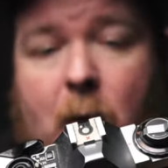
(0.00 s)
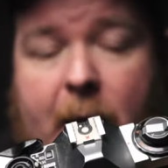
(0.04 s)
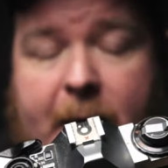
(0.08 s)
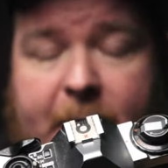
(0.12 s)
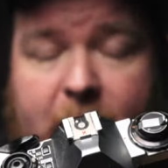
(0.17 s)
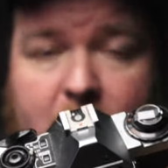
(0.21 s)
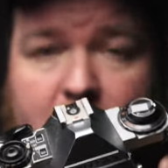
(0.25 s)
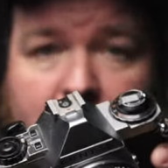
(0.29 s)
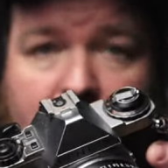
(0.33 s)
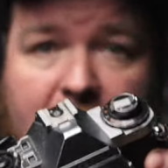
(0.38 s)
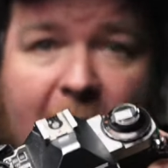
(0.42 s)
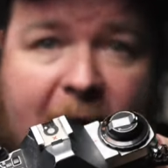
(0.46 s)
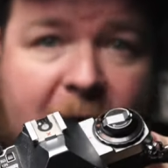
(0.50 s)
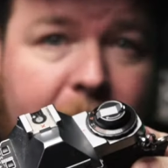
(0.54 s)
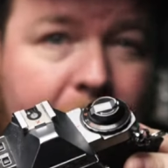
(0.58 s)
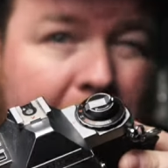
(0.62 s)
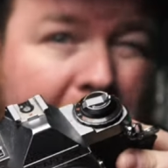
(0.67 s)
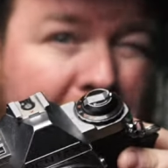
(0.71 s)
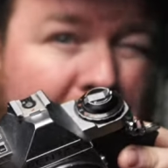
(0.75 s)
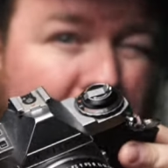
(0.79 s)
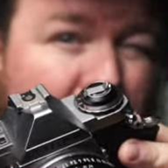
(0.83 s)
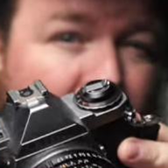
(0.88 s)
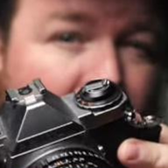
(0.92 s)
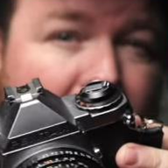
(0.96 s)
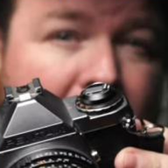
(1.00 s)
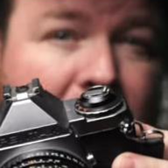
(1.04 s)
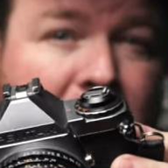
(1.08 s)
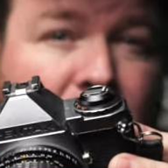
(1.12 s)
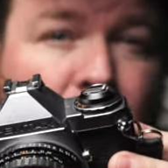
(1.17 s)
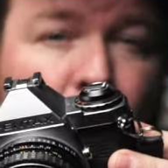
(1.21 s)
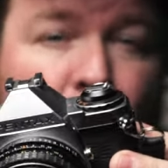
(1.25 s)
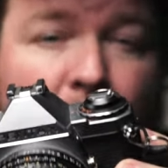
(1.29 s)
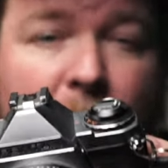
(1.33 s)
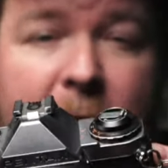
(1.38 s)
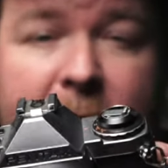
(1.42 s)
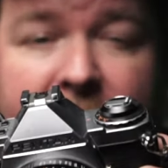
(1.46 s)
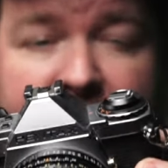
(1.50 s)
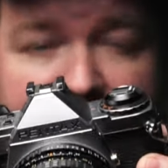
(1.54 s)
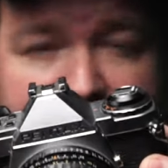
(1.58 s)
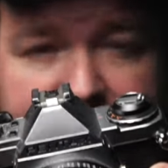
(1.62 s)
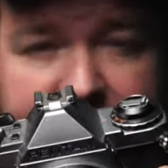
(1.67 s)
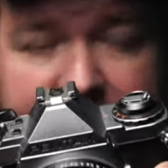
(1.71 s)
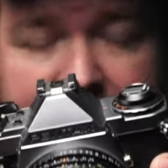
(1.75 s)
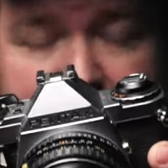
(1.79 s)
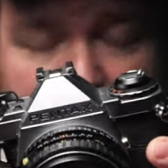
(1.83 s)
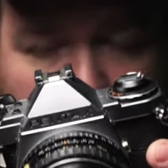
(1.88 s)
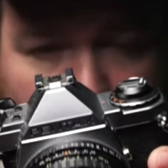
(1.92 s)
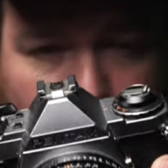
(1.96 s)
Like the light meter is really
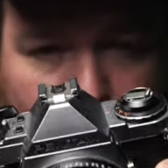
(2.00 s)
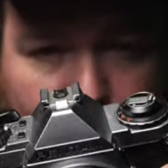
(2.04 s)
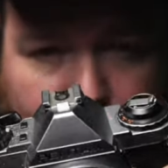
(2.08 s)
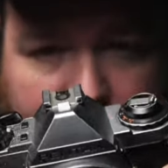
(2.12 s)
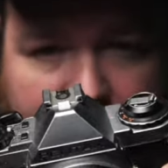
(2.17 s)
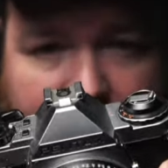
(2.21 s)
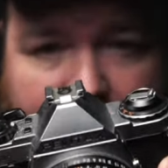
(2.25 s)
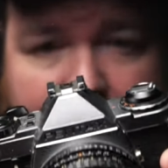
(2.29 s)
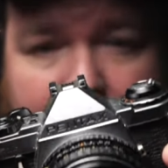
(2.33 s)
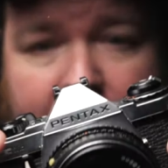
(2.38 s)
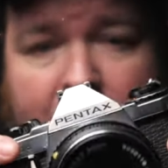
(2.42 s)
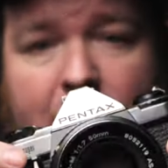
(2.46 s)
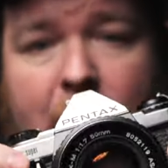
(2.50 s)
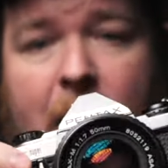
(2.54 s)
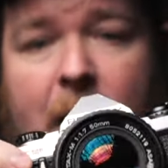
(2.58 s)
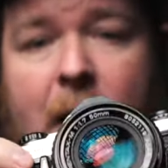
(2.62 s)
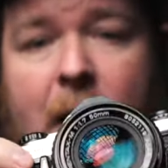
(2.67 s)
easy to read.